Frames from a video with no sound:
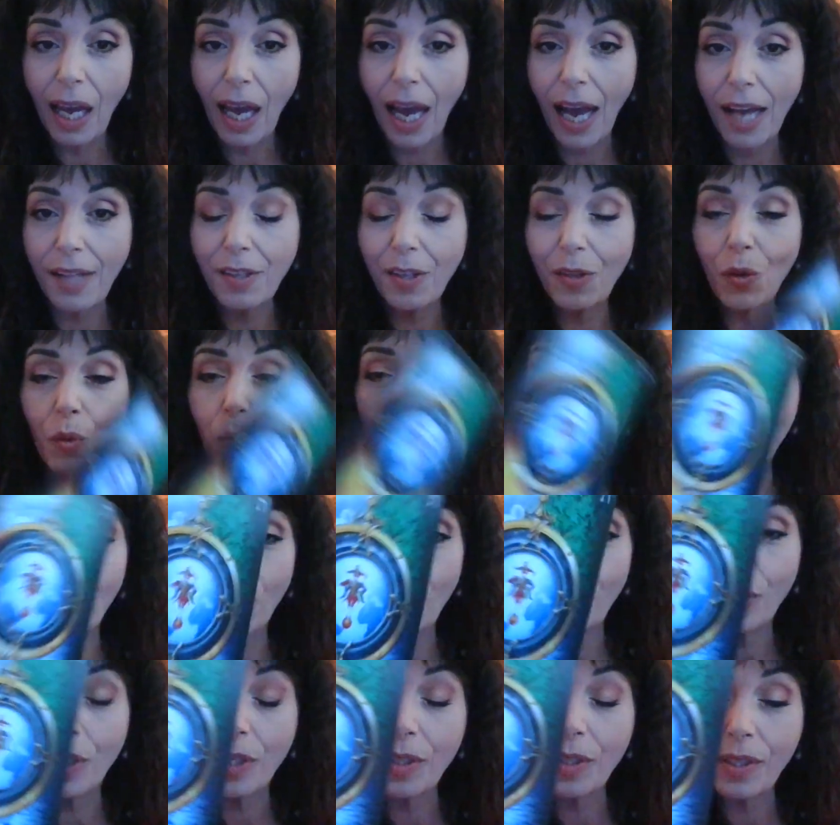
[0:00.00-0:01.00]
And then the
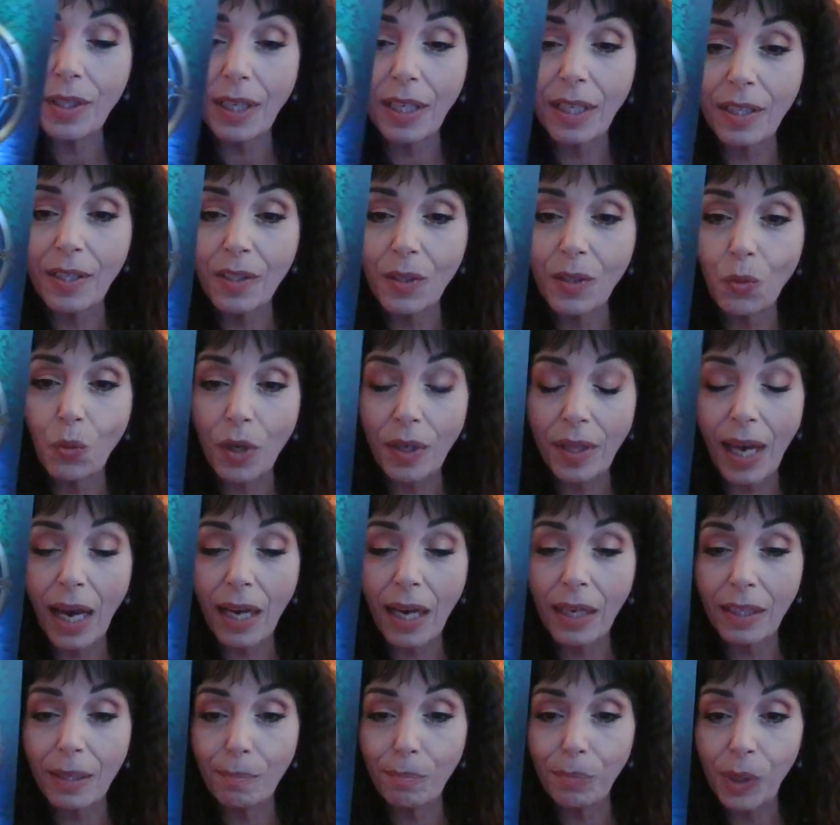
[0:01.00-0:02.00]
World is where
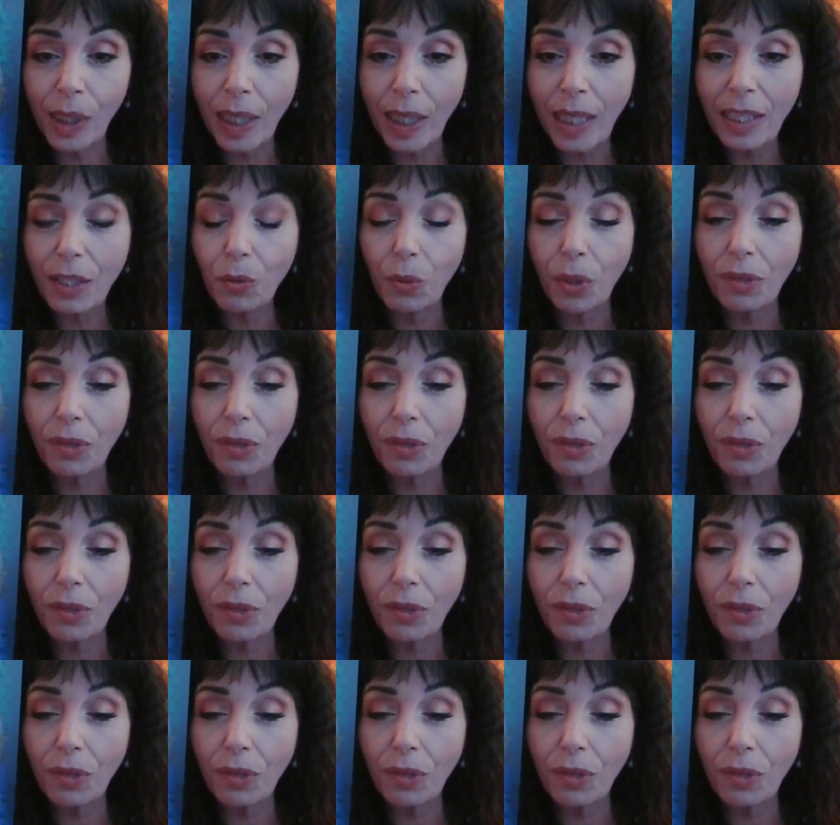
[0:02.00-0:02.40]
that completes.